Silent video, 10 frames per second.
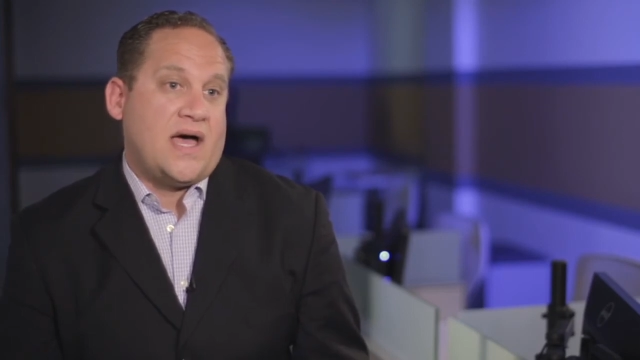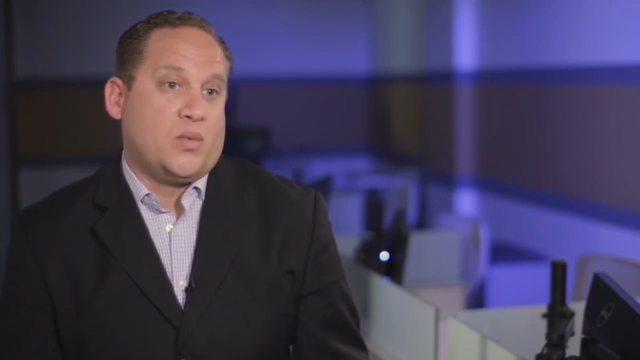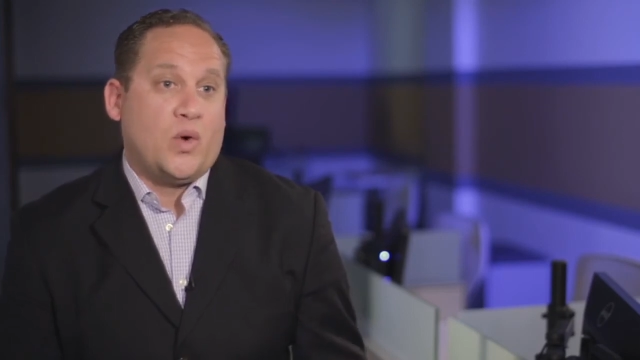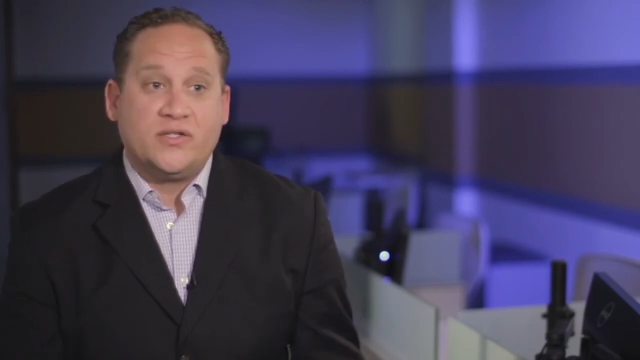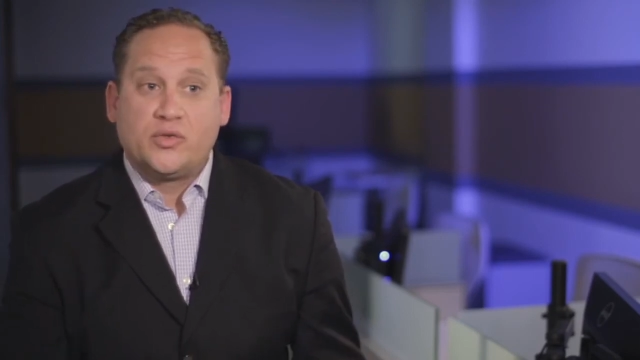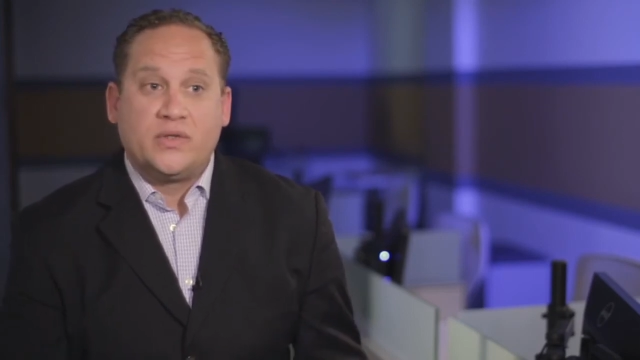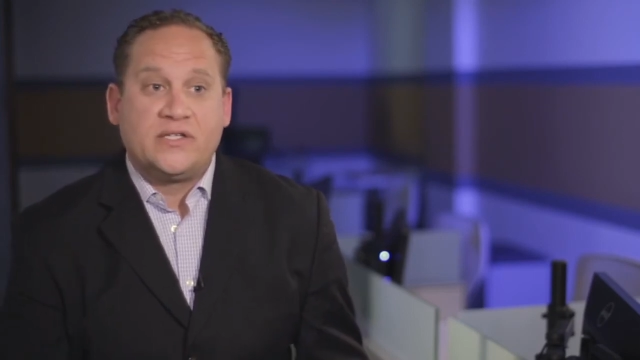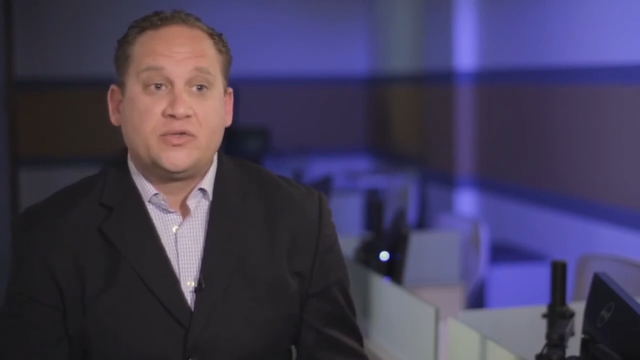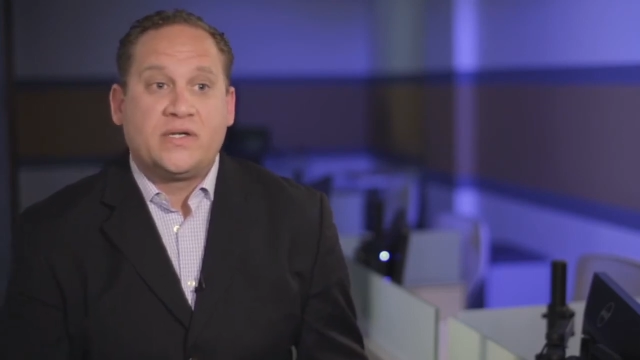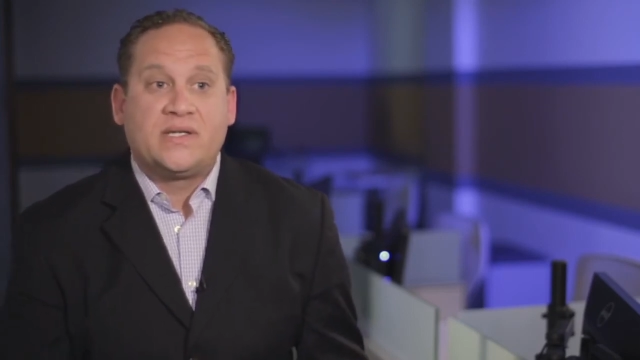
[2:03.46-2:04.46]
at one school
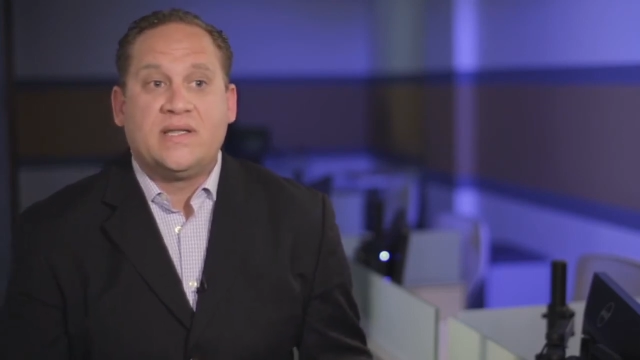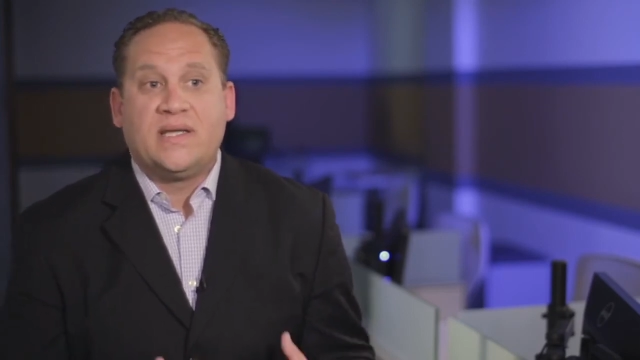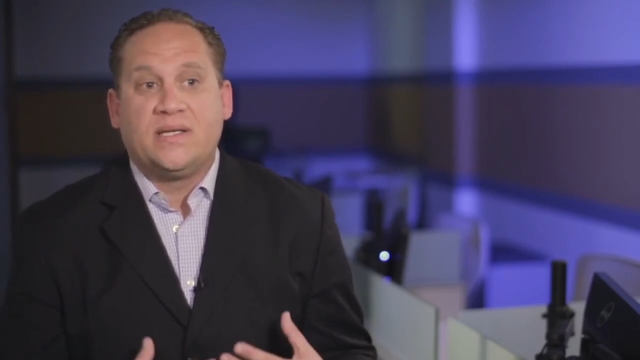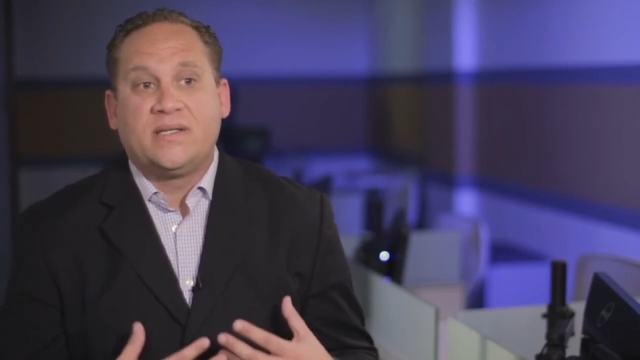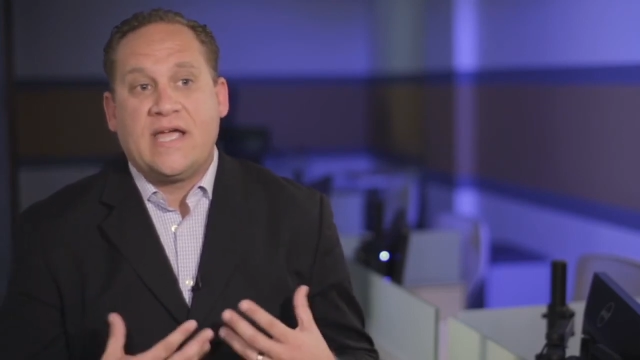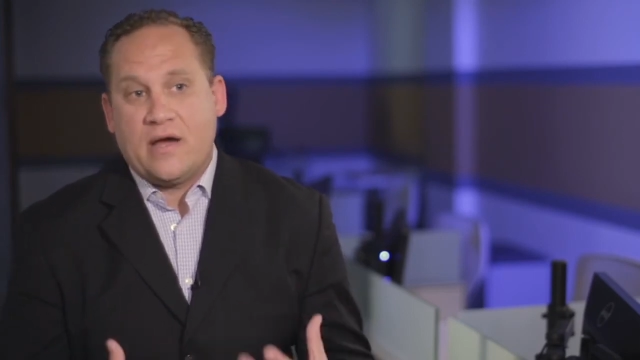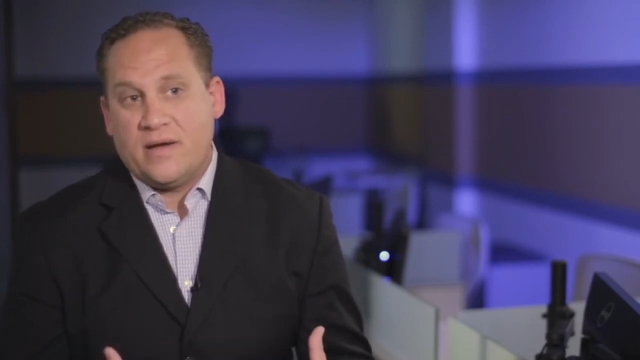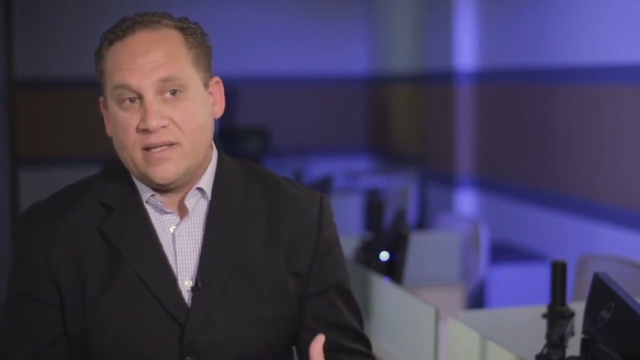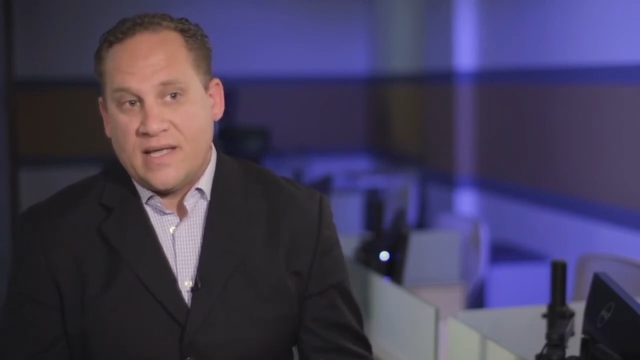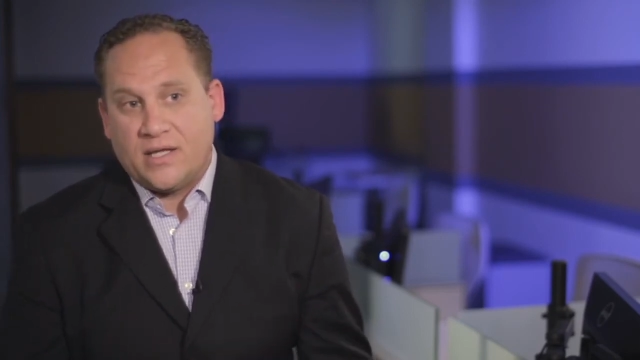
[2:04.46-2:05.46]
district and then
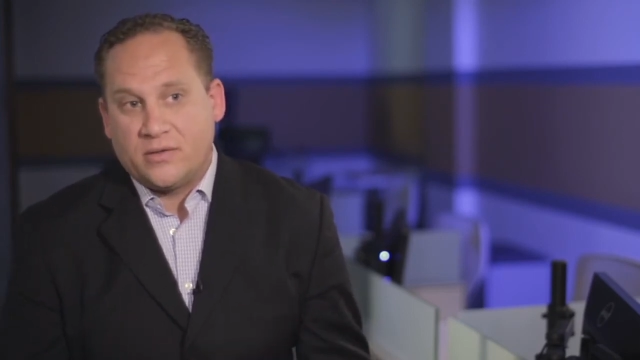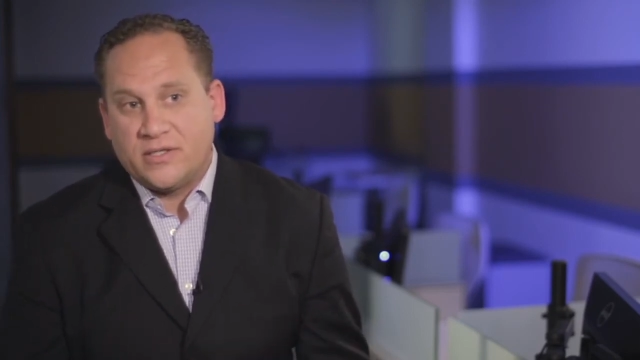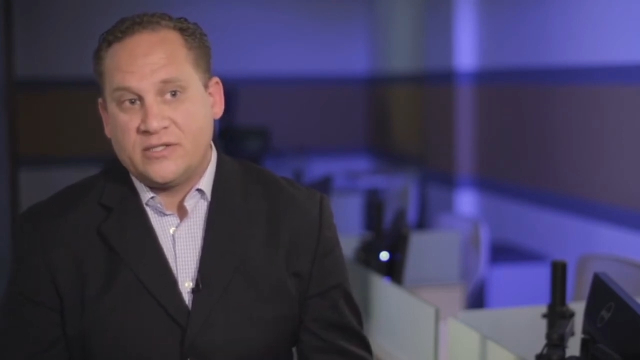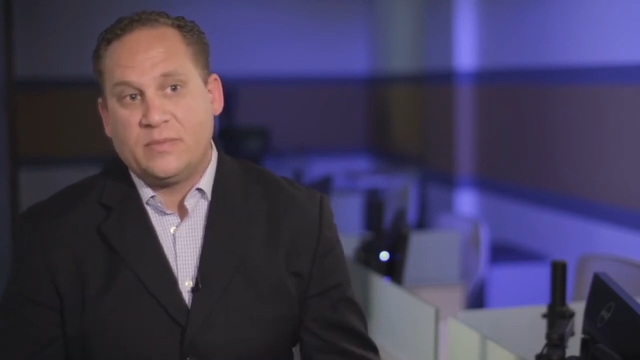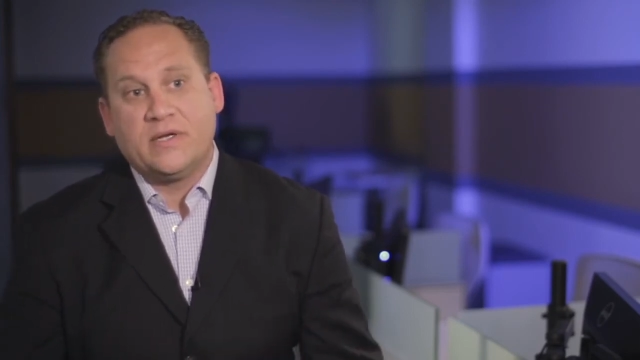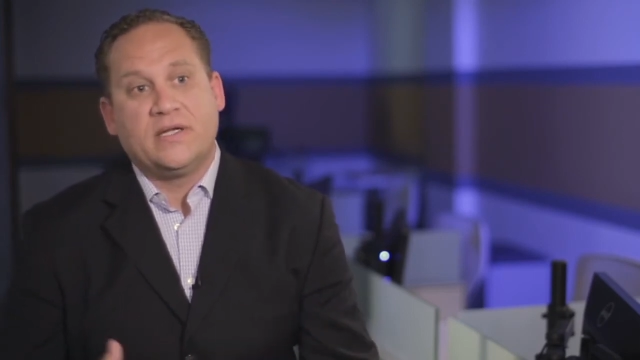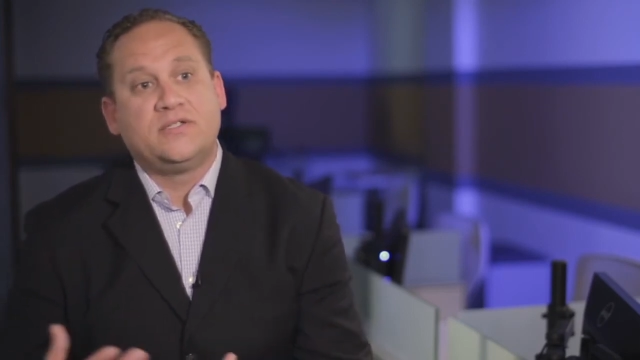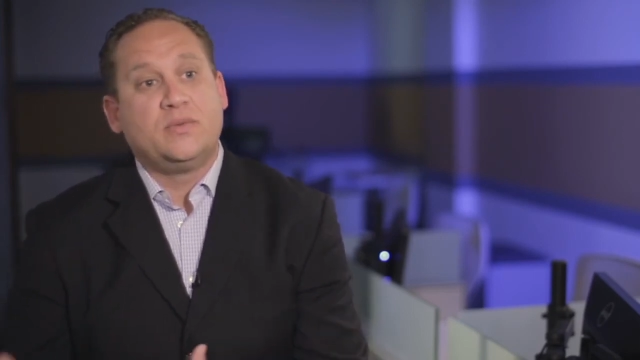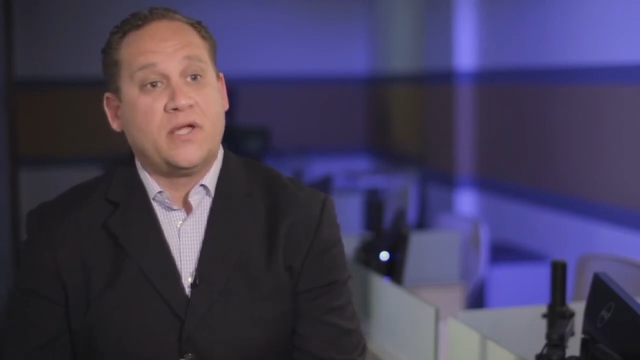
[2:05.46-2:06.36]
carrying that learned experience